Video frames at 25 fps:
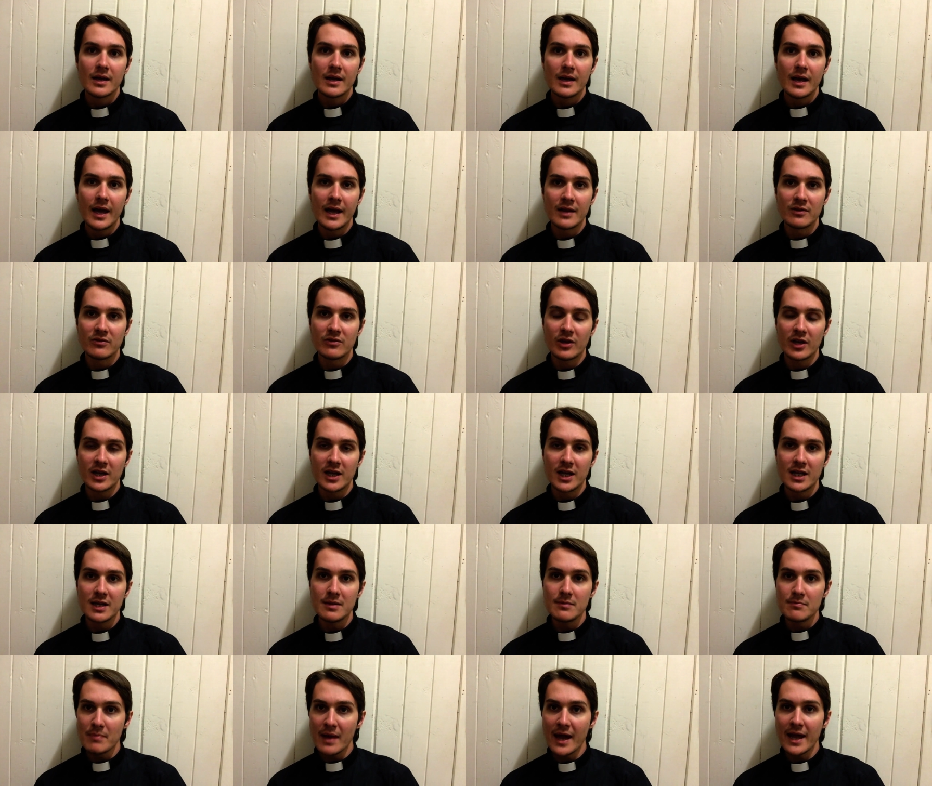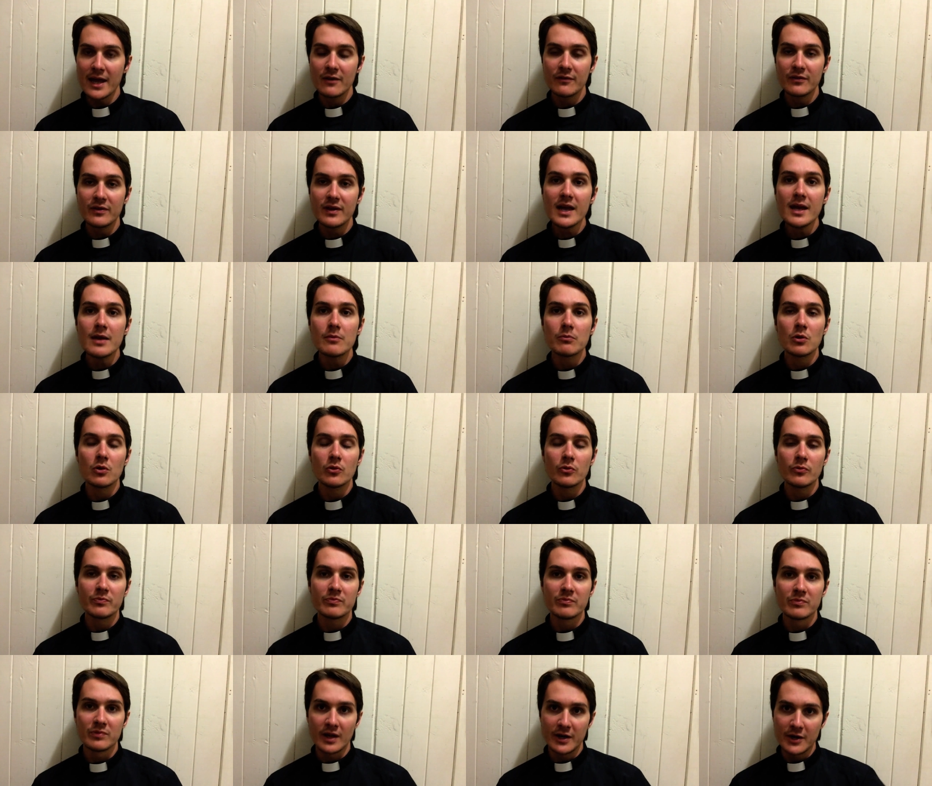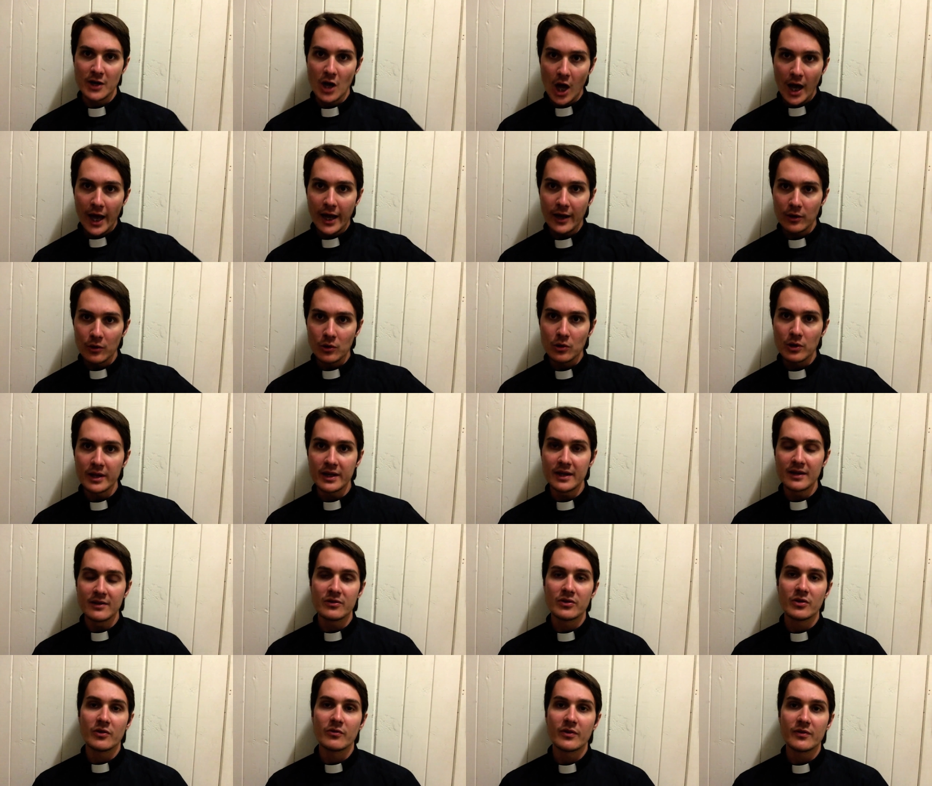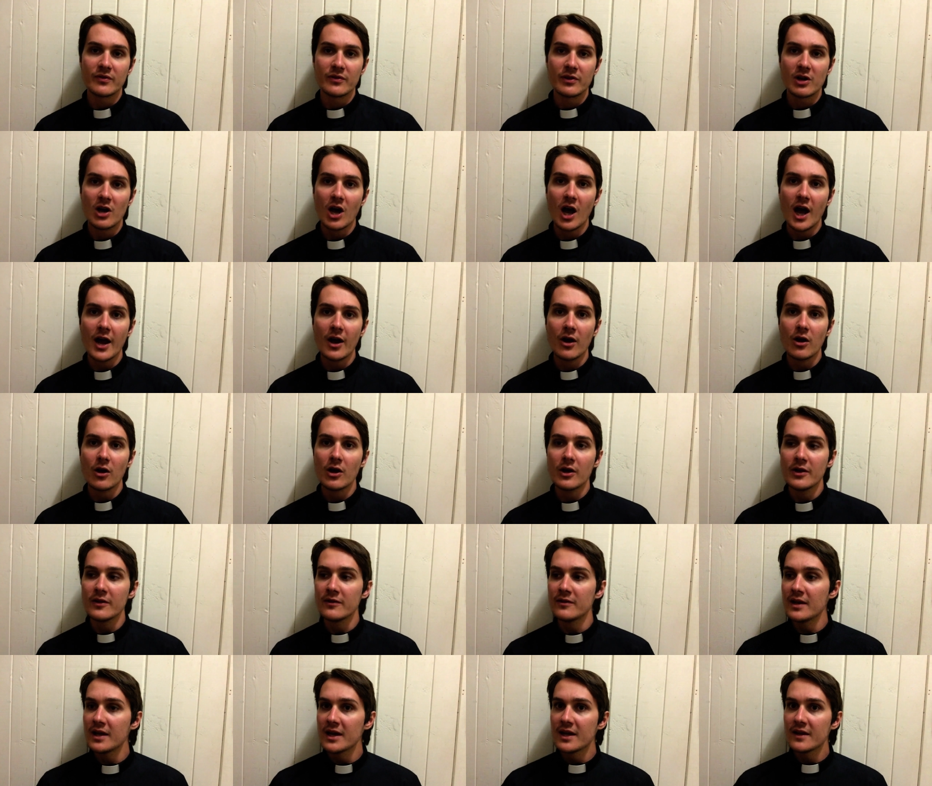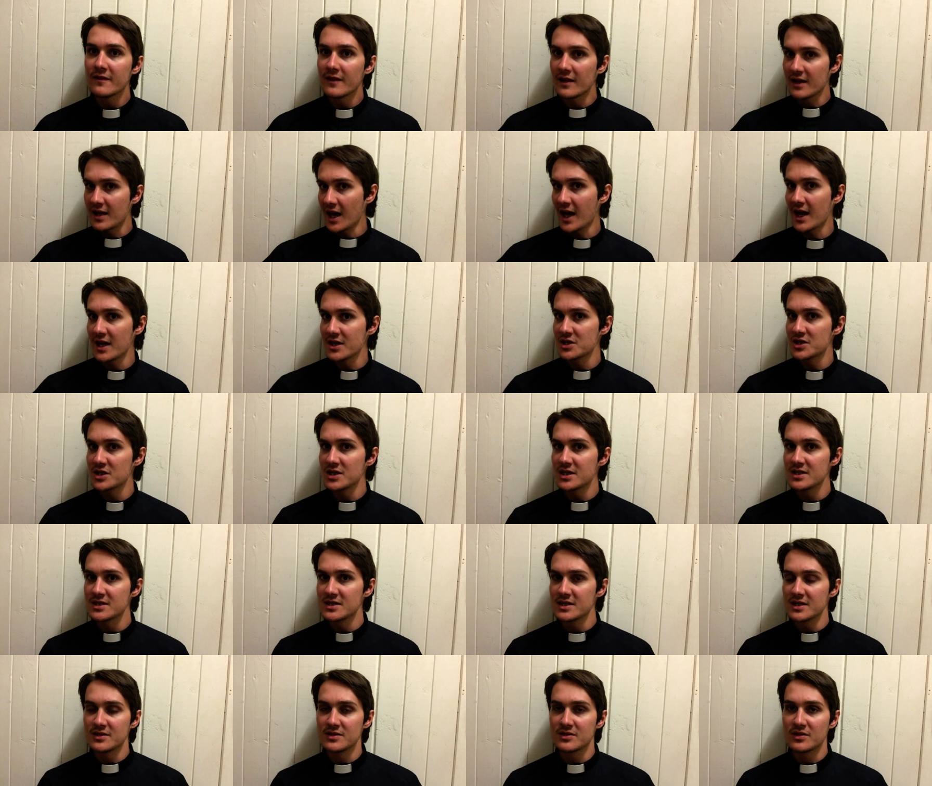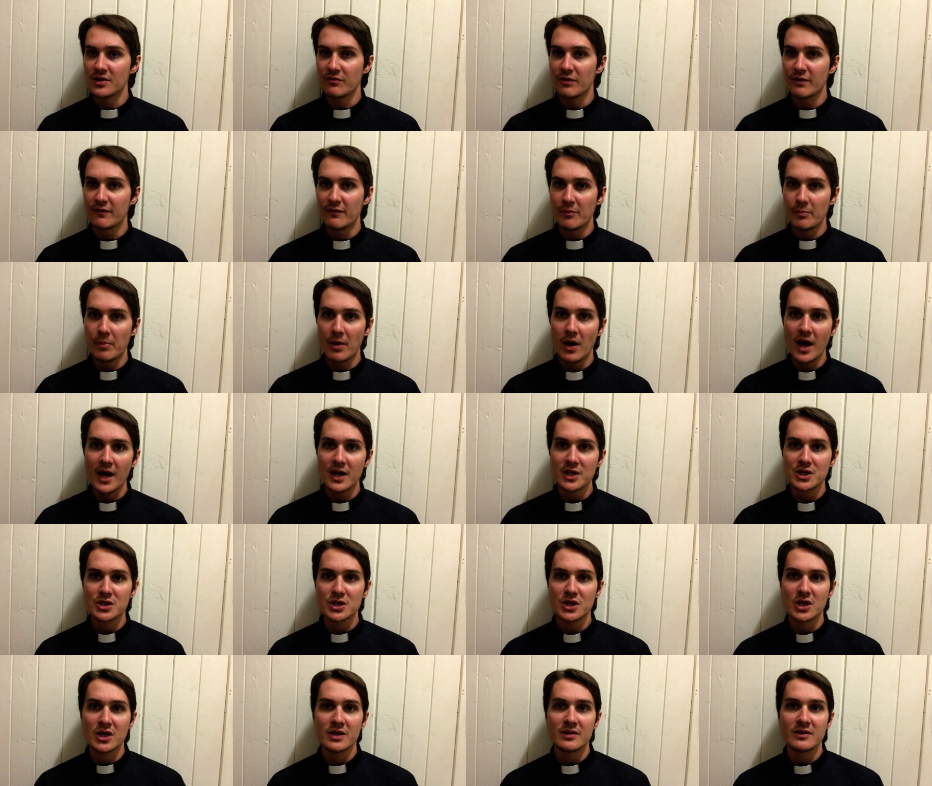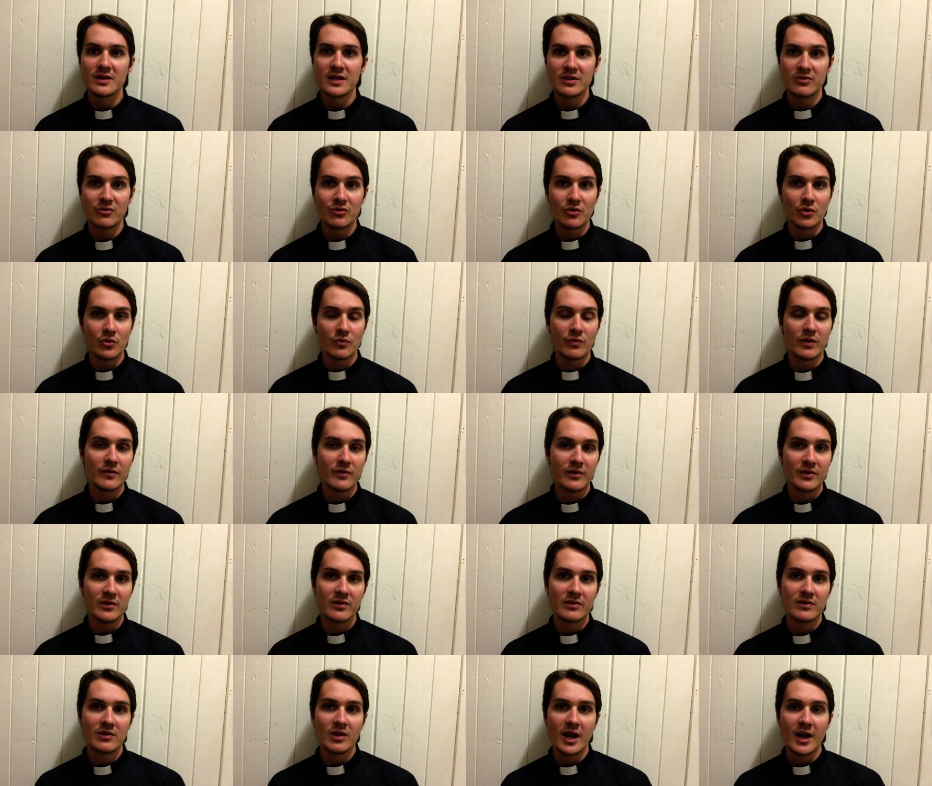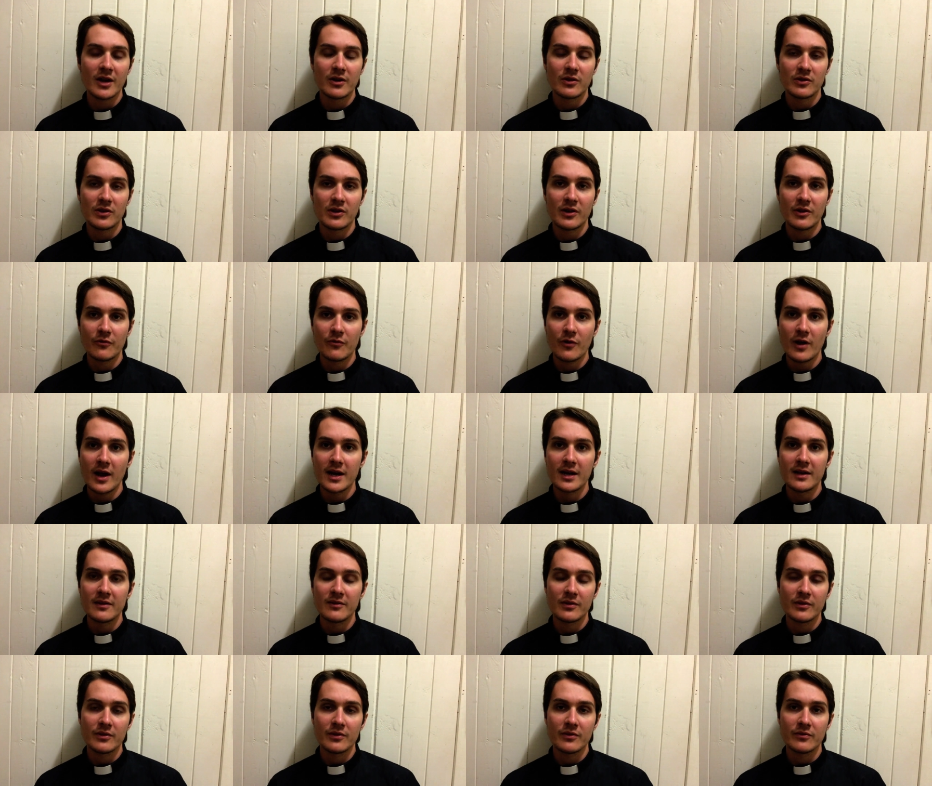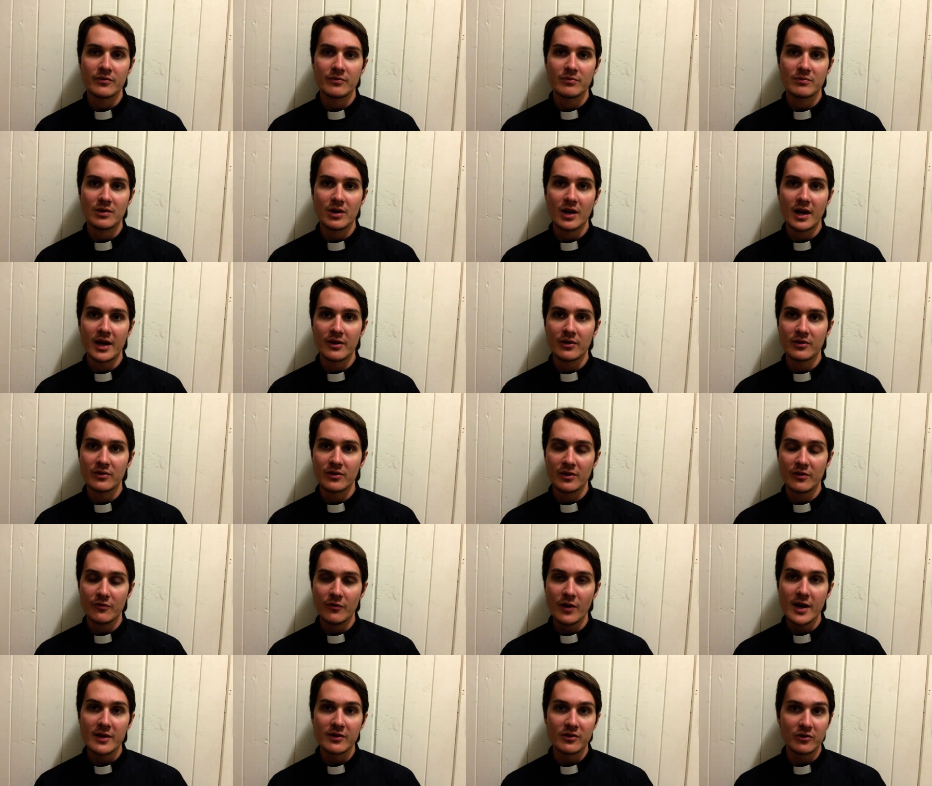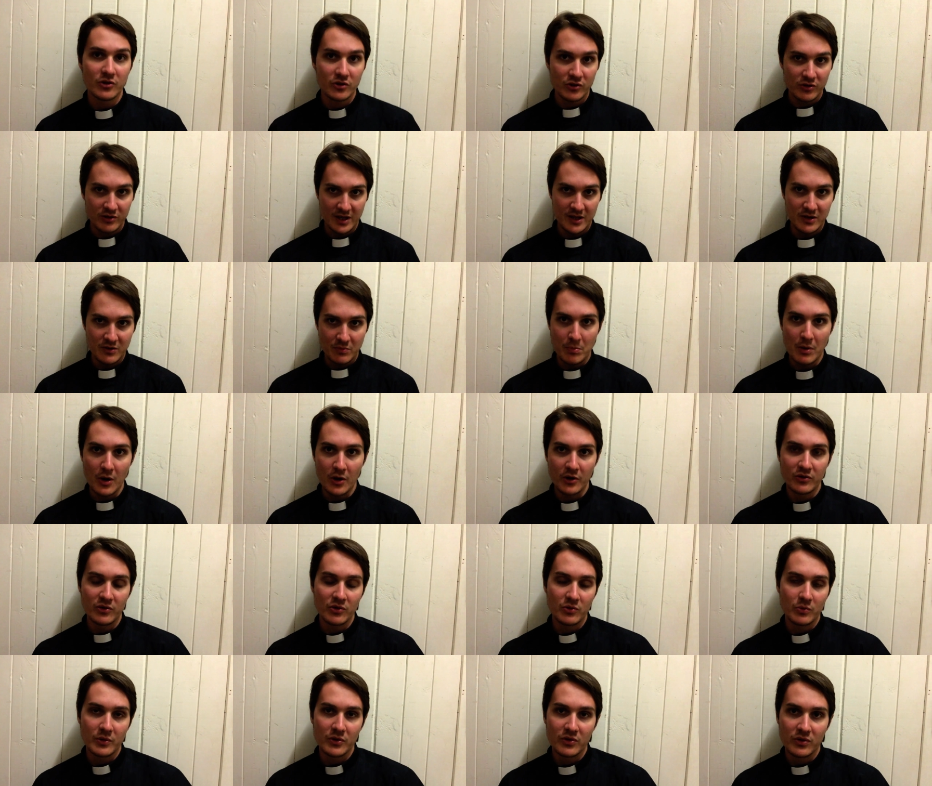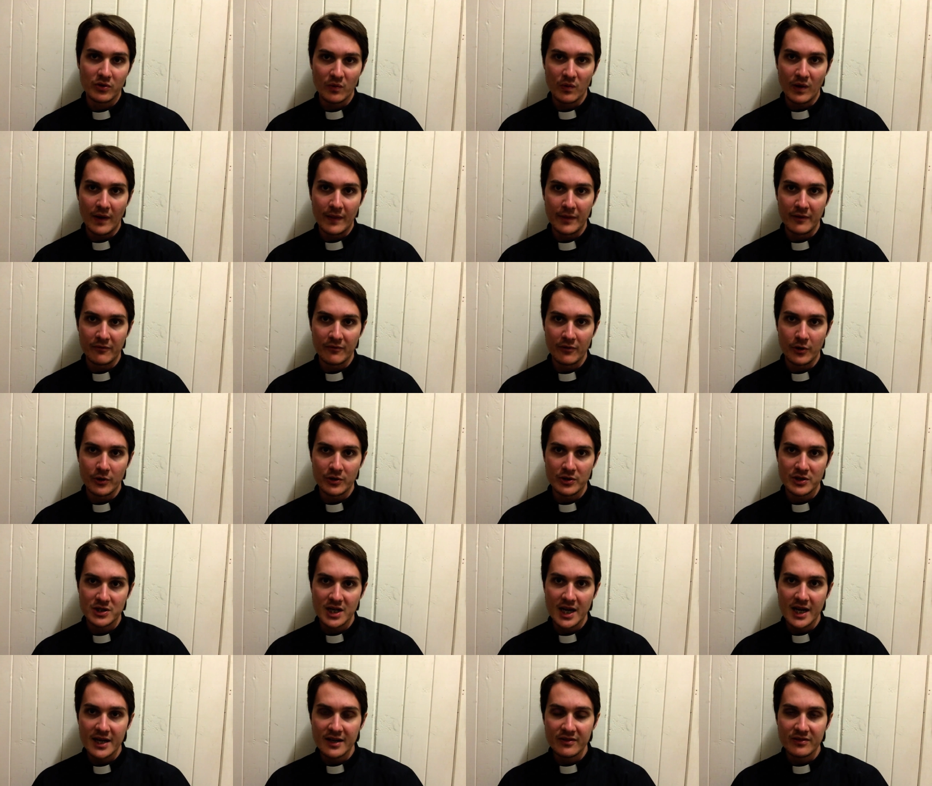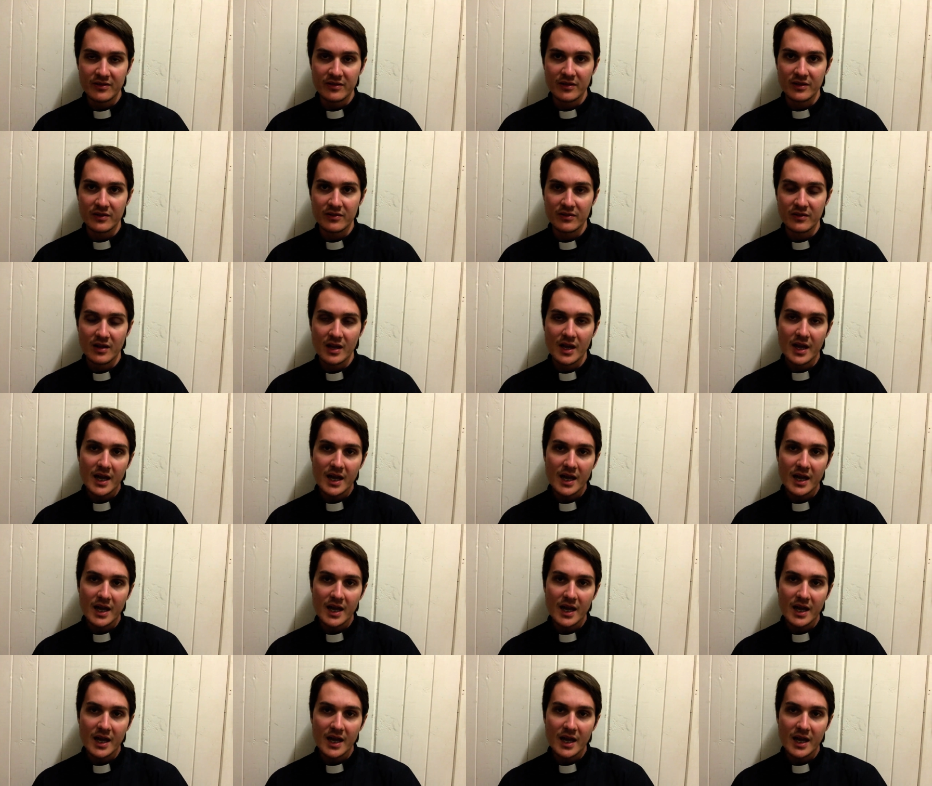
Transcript: And so he may have said, well, the Nile is the river Gihon, the Ganges is the river Pishon, these 2 rivers, Tigris and Euphrates, are the Tigris and Euphrates, since Moses was the one that wrote Genesis.